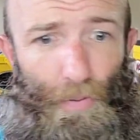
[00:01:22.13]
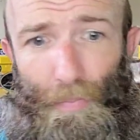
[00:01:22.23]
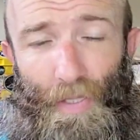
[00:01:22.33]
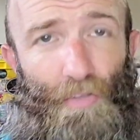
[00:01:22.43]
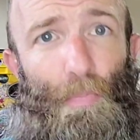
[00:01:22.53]

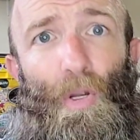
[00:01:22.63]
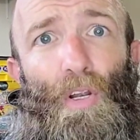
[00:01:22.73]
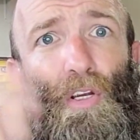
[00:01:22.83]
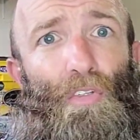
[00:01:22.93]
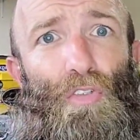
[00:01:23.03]

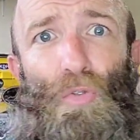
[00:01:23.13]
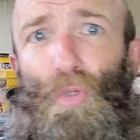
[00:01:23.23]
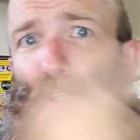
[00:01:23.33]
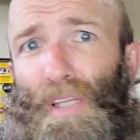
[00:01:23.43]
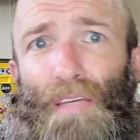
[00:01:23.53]
Pittsburgh to
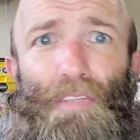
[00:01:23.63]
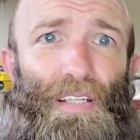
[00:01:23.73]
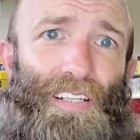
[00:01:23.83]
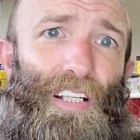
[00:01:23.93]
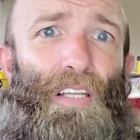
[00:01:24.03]

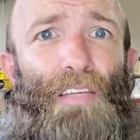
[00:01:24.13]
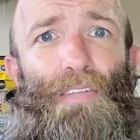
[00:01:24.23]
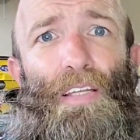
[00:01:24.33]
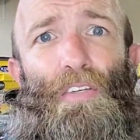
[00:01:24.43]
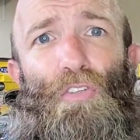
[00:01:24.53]
Cleveland,
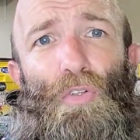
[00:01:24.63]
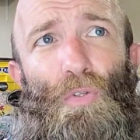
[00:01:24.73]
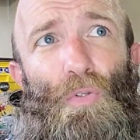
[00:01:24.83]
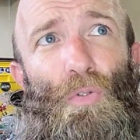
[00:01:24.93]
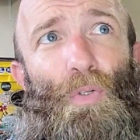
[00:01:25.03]
Cleveland
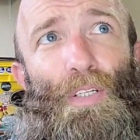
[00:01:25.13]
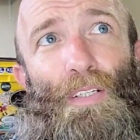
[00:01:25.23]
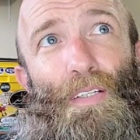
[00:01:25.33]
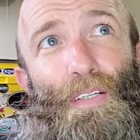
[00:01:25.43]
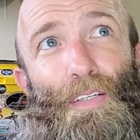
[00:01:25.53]
to
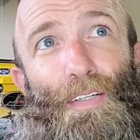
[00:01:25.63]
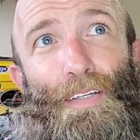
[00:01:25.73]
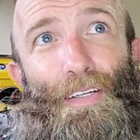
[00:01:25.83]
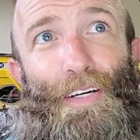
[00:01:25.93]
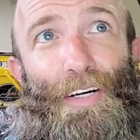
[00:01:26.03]

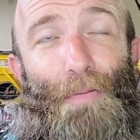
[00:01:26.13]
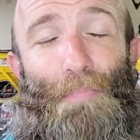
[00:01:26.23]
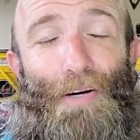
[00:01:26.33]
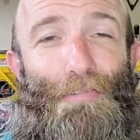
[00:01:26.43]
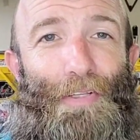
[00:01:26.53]

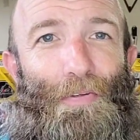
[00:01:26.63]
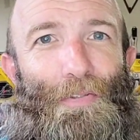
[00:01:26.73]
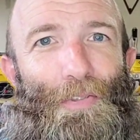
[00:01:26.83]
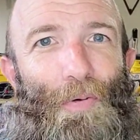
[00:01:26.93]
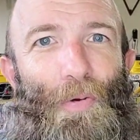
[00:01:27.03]
Buffalo,
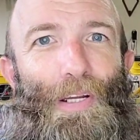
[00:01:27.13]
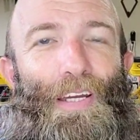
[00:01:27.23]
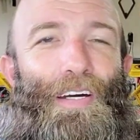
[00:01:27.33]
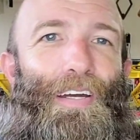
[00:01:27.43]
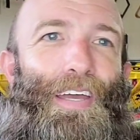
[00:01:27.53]
New
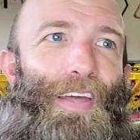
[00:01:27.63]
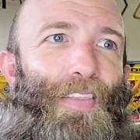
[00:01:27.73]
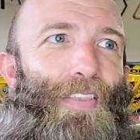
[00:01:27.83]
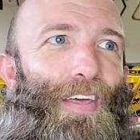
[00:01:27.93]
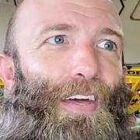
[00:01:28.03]
York,
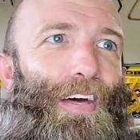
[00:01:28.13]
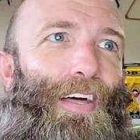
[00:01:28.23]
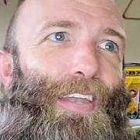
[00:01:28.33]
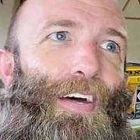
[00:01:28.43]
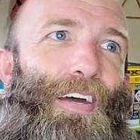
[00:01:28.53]
and
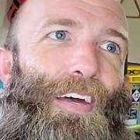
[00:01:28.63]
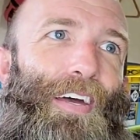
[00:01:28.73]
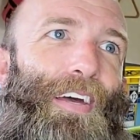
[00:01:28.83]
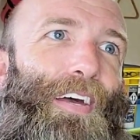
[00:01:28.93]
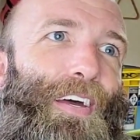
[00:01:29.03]
then
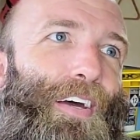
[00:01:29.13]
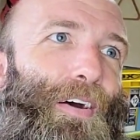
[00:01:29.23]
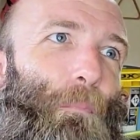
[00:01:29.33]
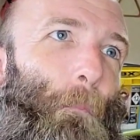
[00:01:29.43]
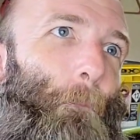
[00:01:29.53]

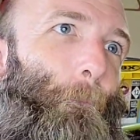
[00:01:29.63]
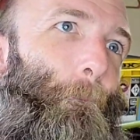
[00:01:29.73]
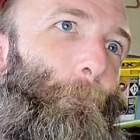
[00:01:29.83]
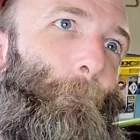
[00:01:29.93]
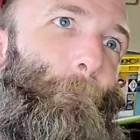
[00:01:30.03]

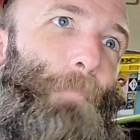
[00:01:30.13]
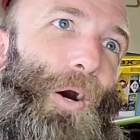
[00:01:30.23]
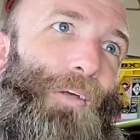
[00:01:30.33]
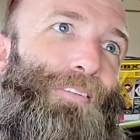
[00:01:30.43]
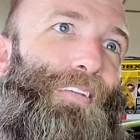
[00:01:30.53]

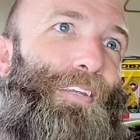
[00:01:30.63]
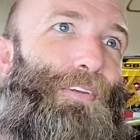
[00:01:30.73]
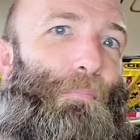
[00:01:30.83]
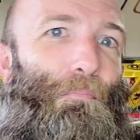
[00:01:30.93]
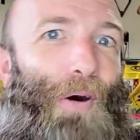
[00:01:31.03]
Boston
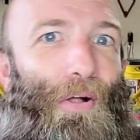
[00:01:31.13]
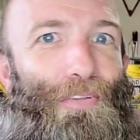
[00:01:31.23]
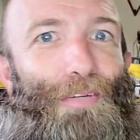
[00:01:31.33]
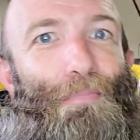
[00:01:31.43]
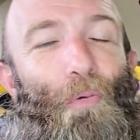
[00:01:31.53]
to
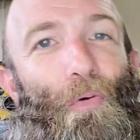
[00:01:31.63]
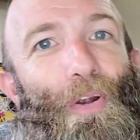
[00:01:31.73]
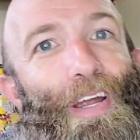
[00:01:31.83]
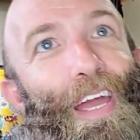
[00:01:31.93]
Baltimore,